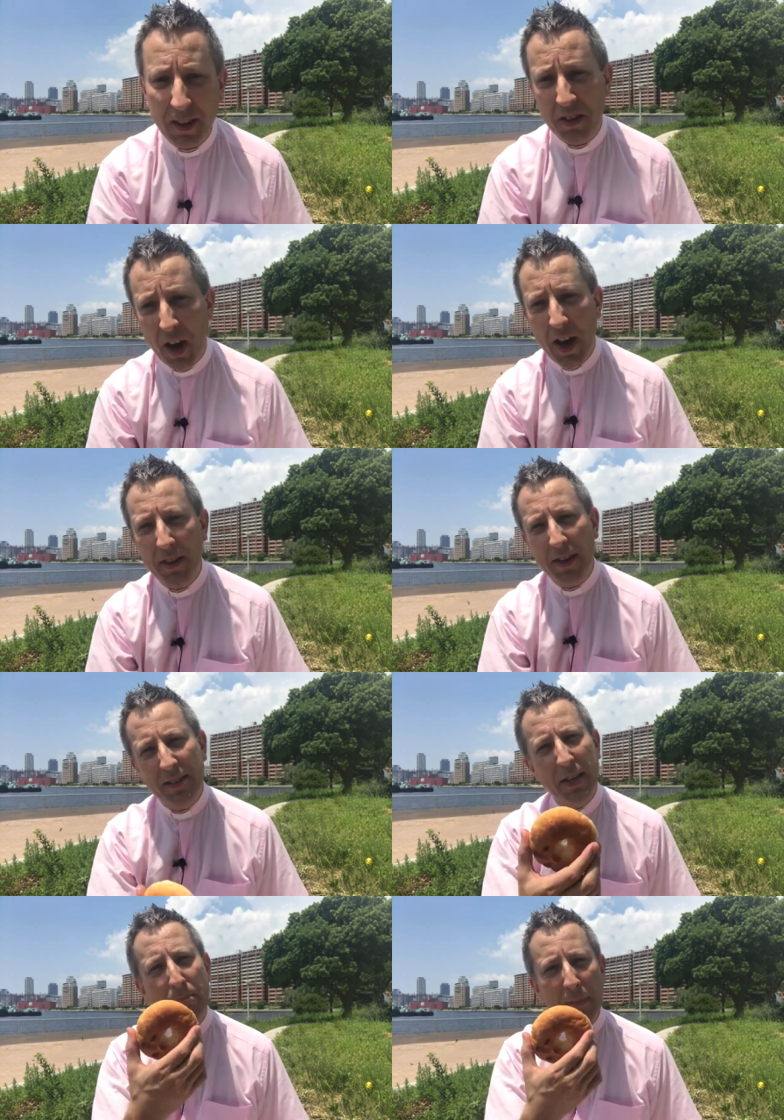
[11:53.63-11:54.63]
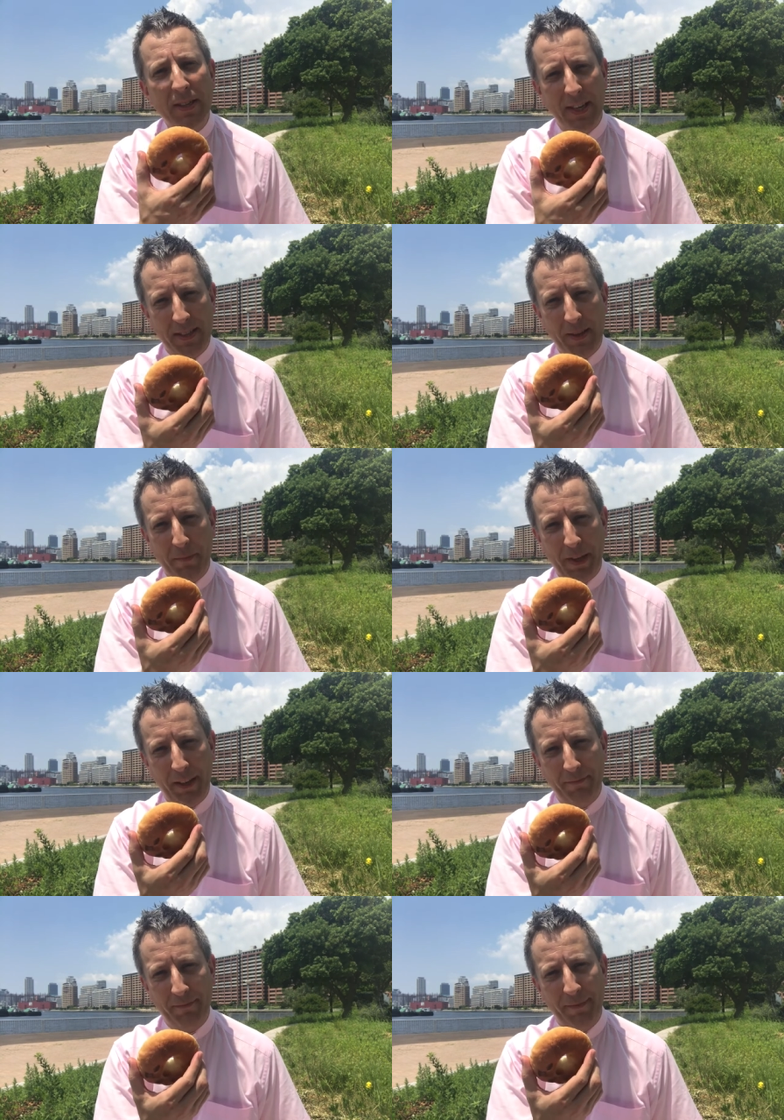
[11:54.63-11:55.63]
Neither is he missing something
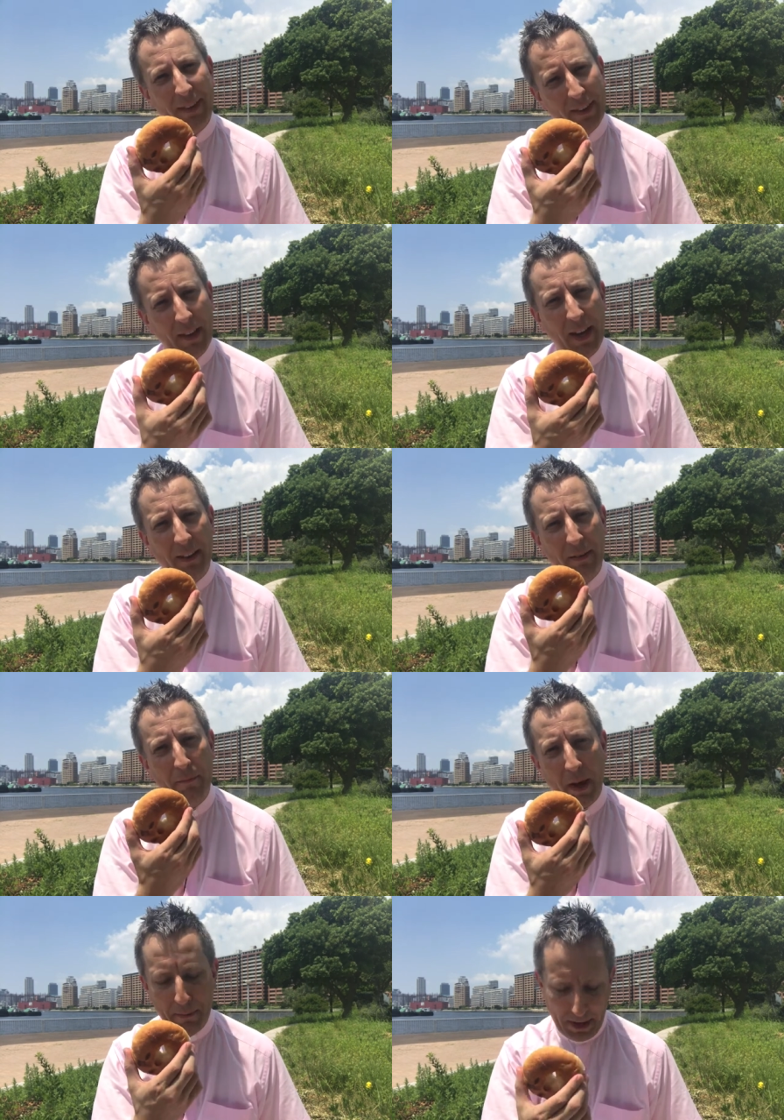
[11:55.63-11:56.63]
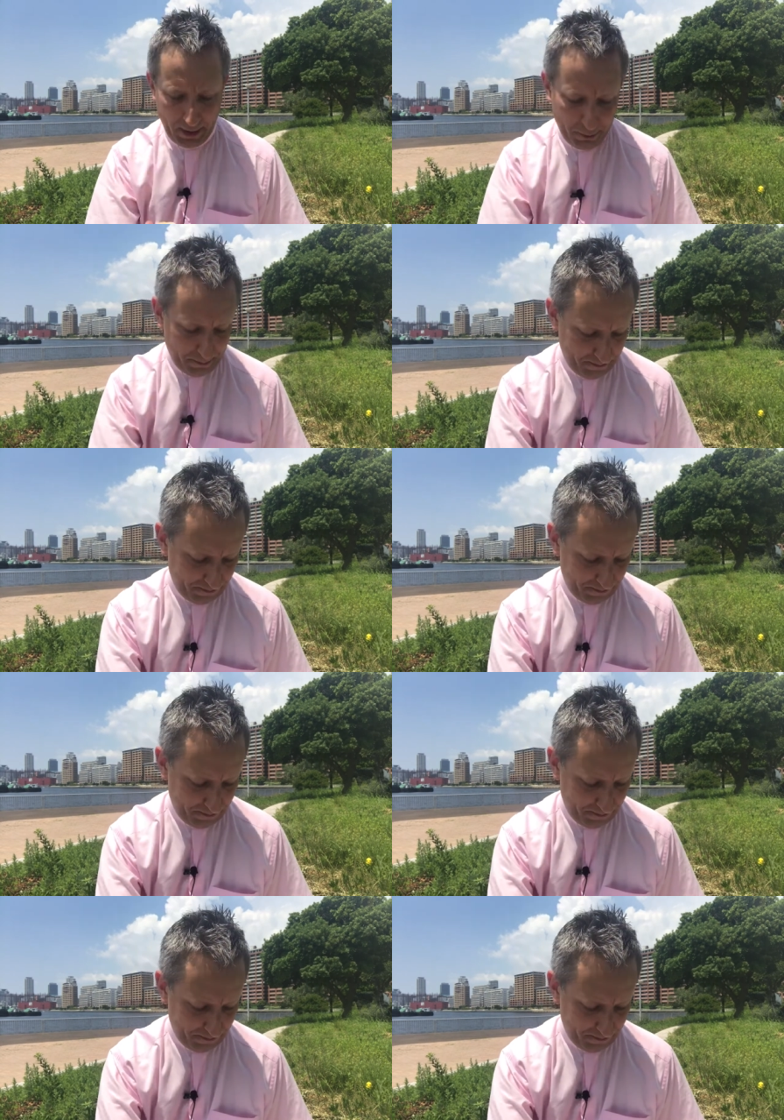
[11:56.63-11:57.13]
like my bagel.